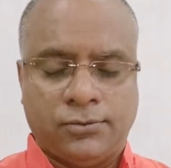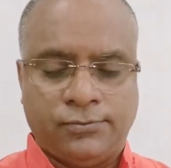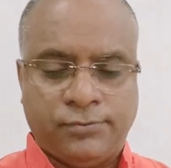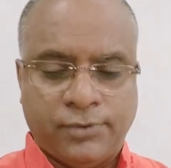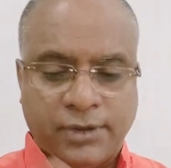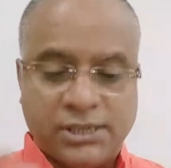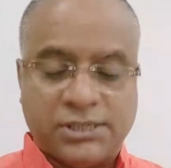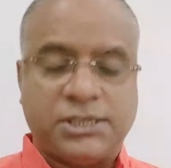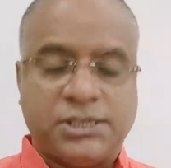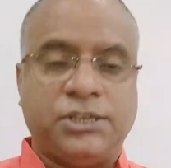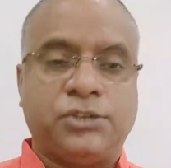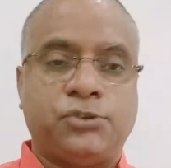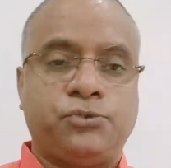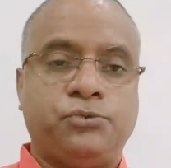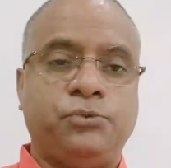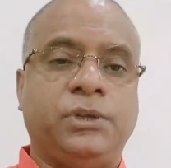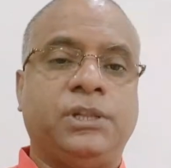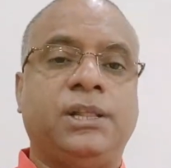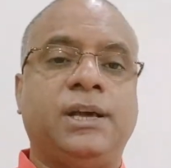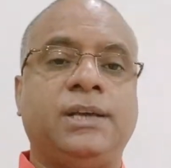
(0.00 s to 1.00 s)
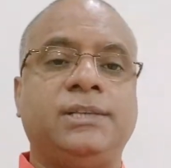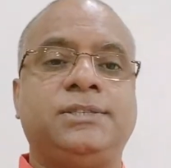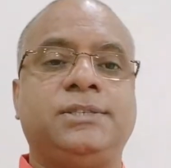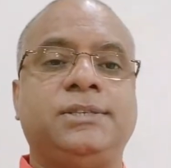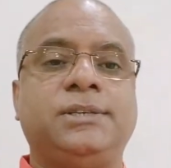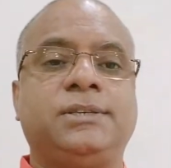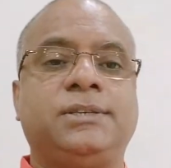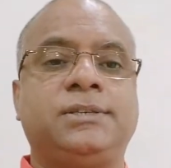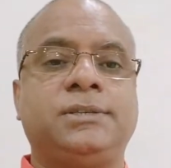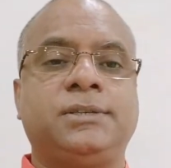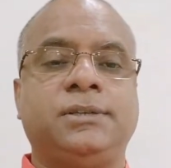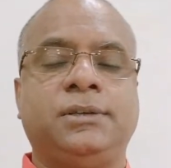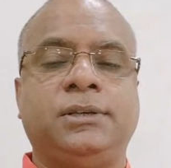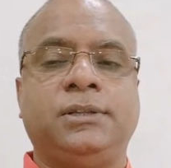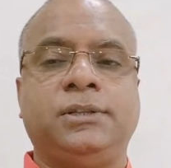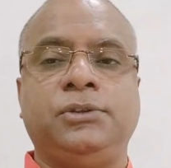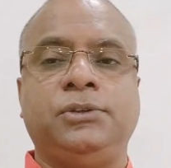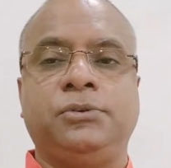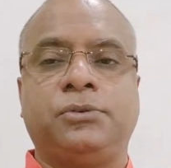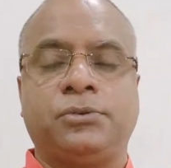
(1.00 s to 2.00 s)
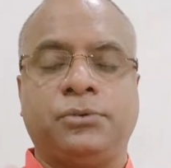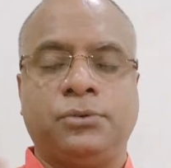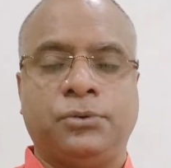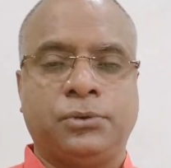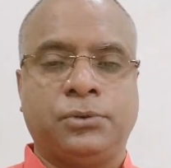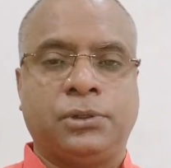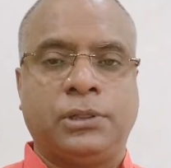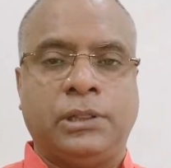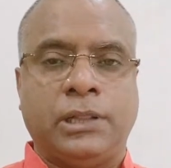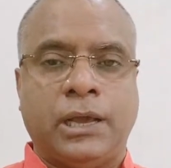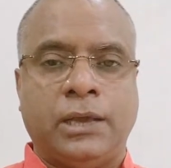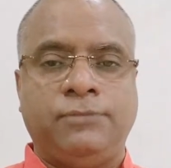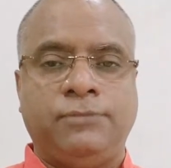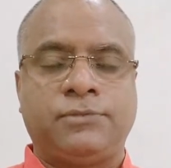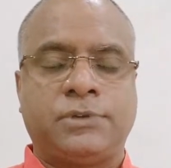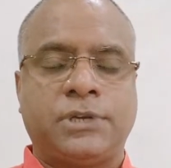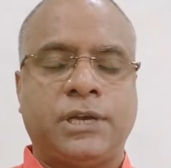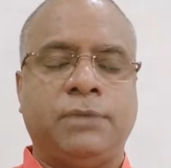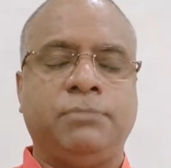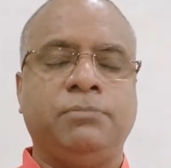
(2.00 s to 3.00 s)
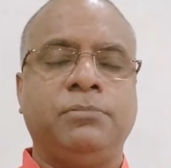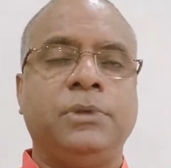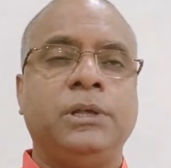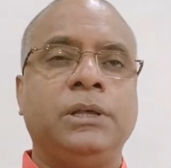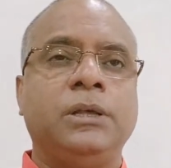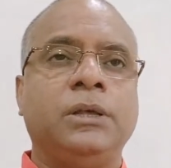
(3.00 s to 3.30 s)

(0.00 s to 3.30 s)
felt it, realized it in your own lifetime,